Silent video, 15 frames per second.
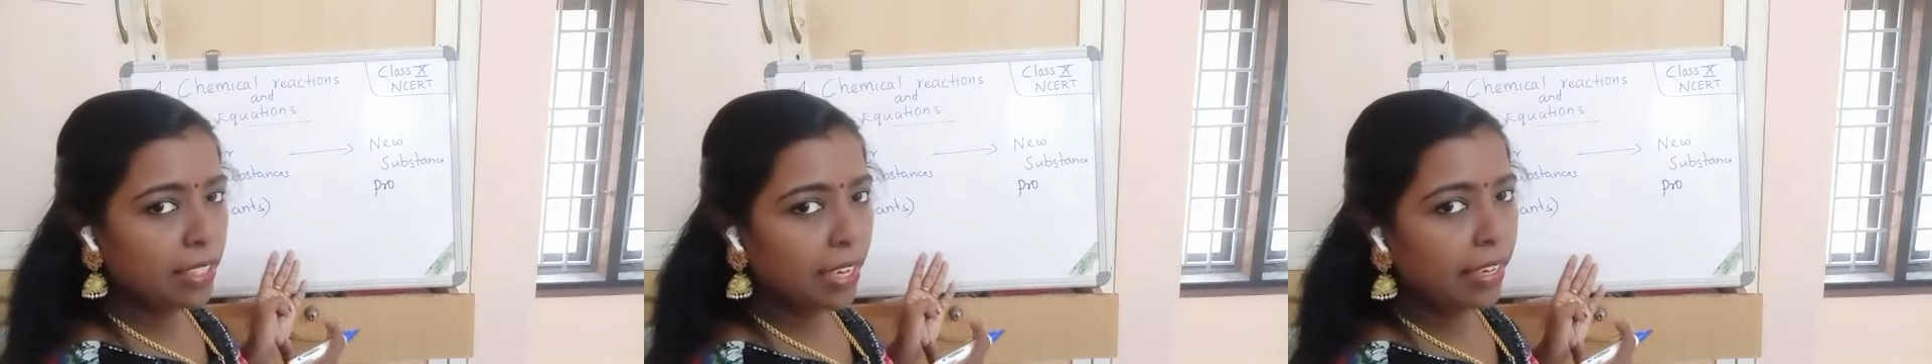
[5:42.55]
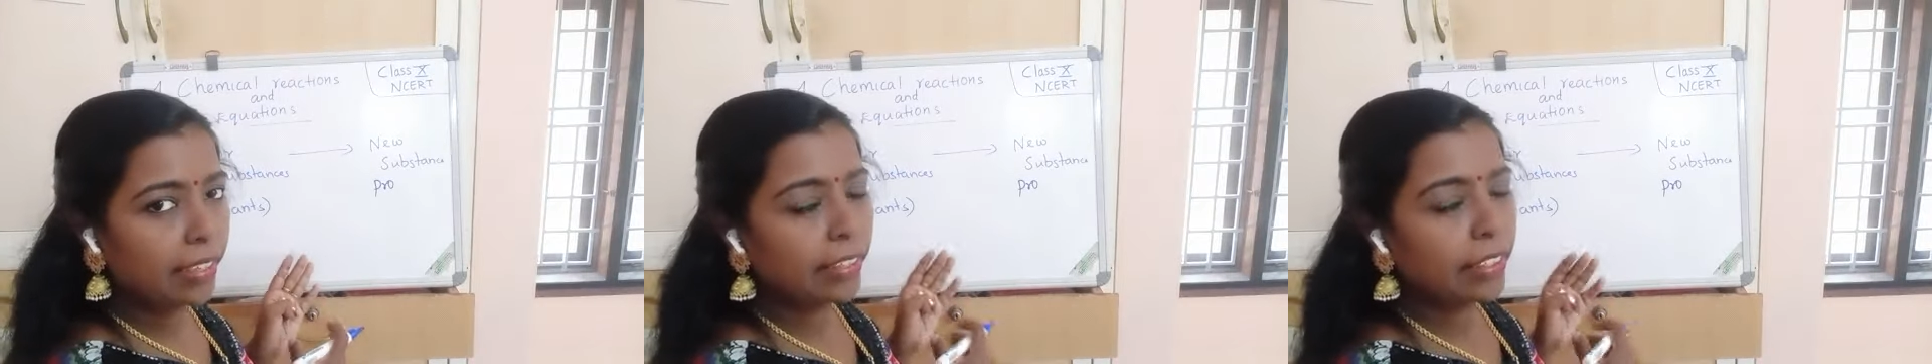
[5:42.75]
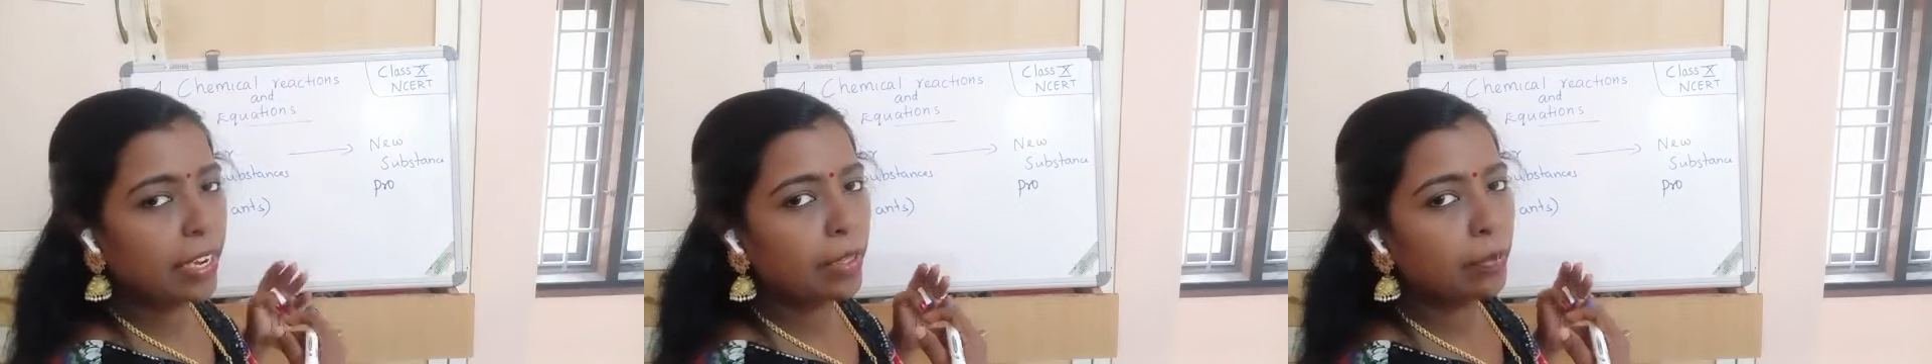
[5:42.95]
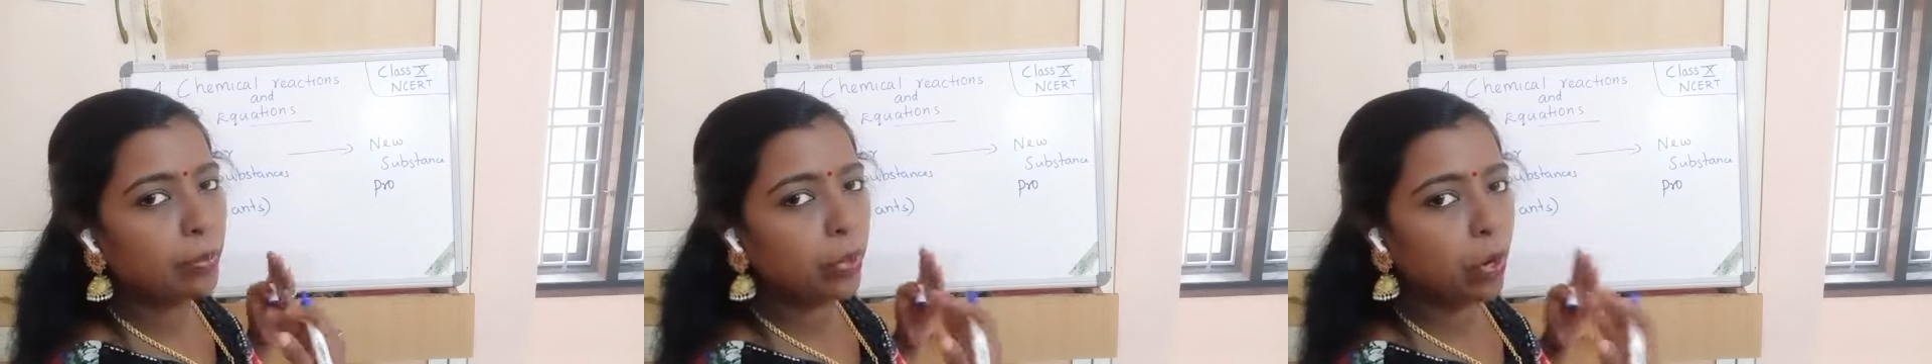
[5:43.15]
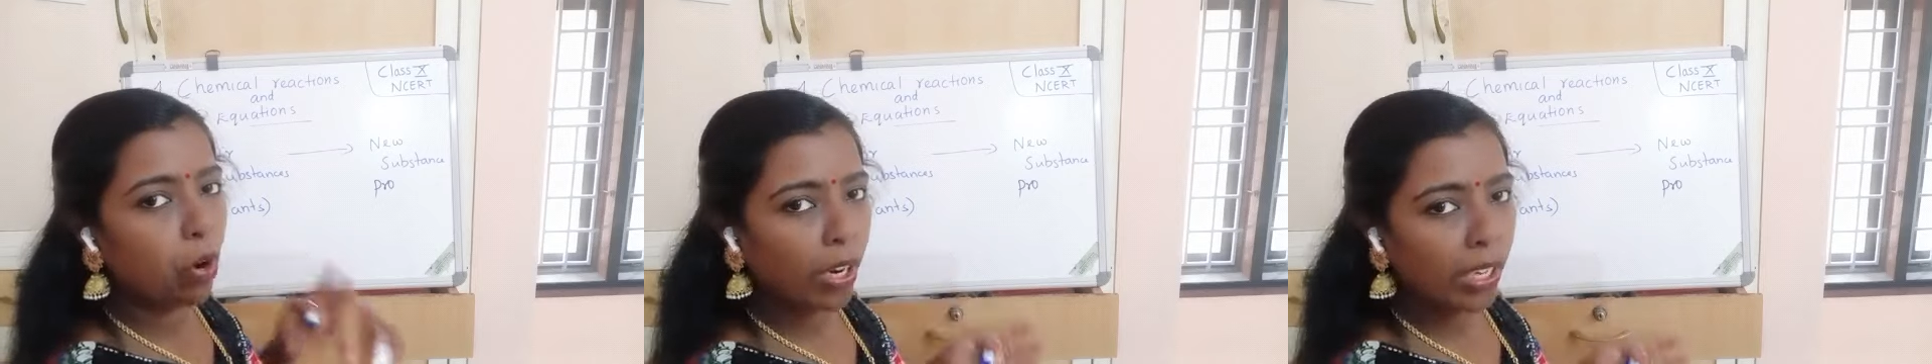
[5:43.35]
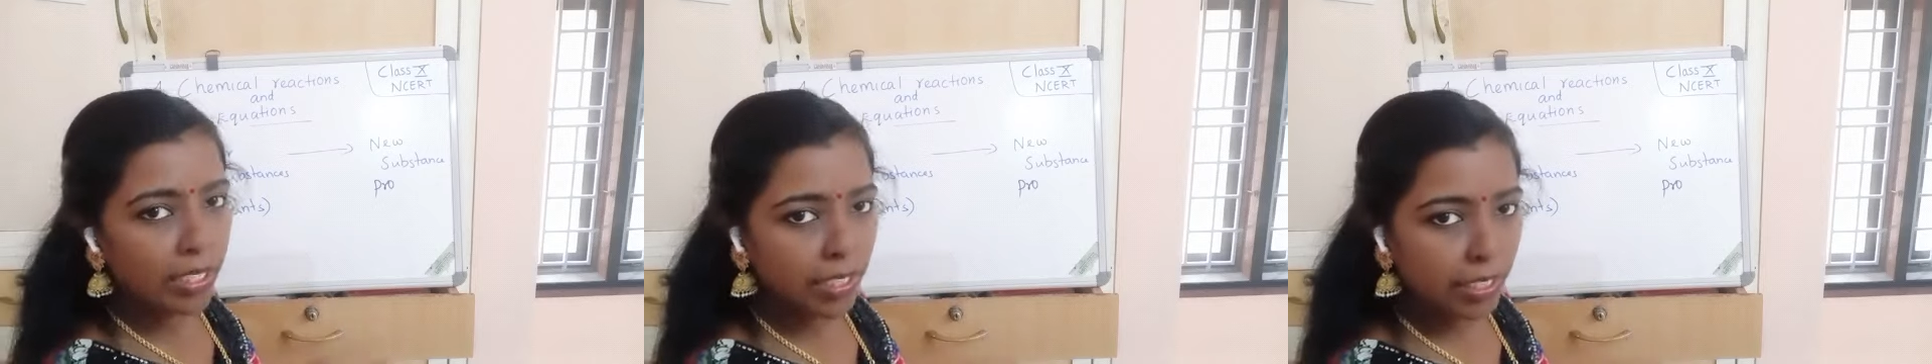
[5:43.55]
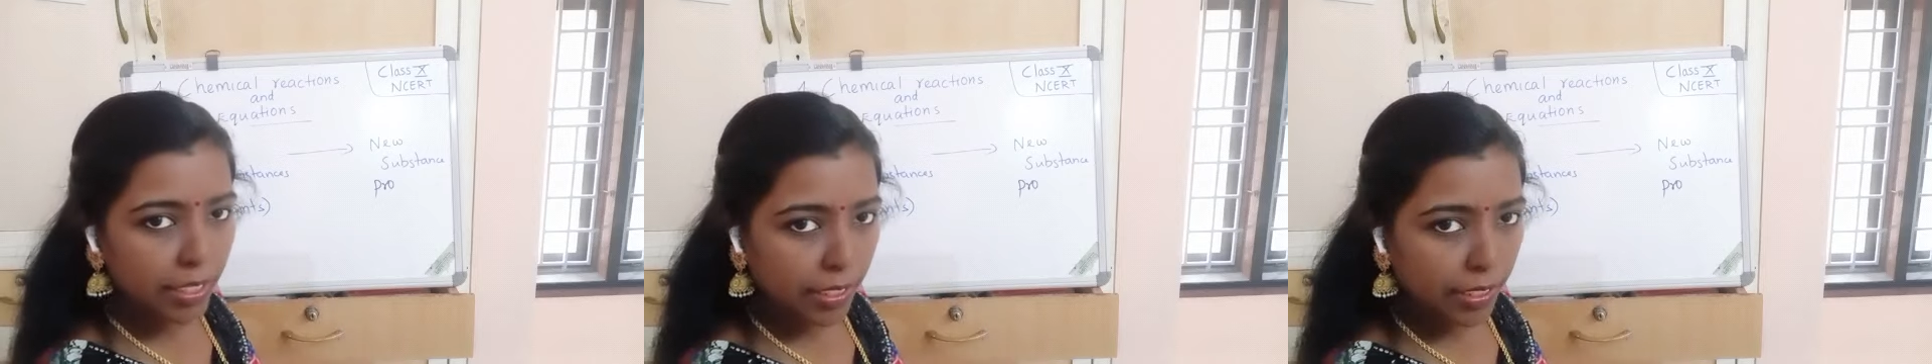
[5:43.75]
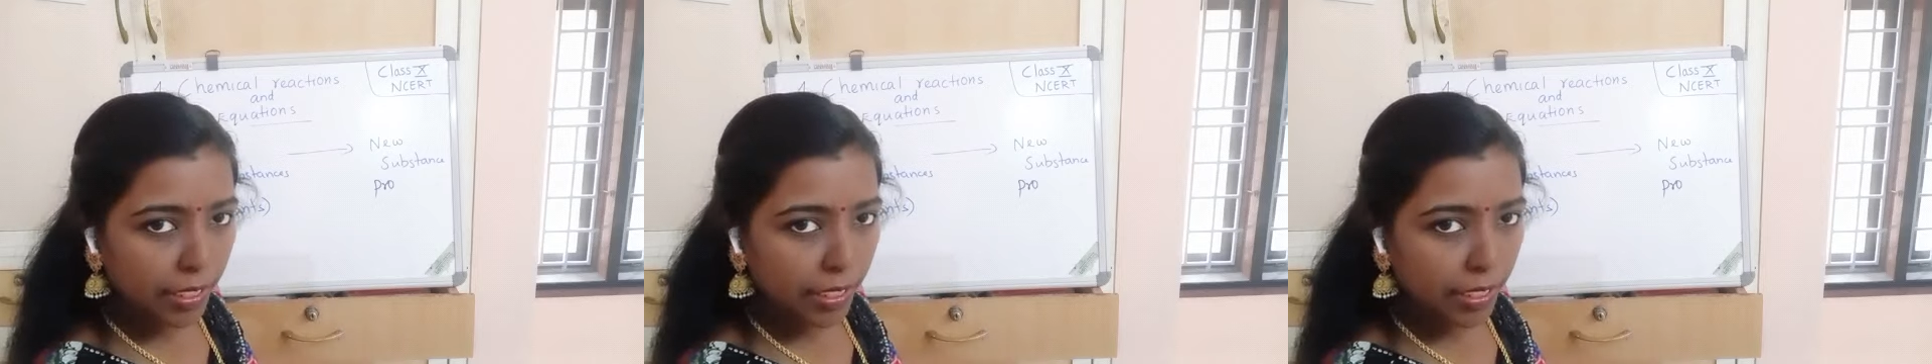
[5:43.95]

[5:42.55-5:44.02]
side and products in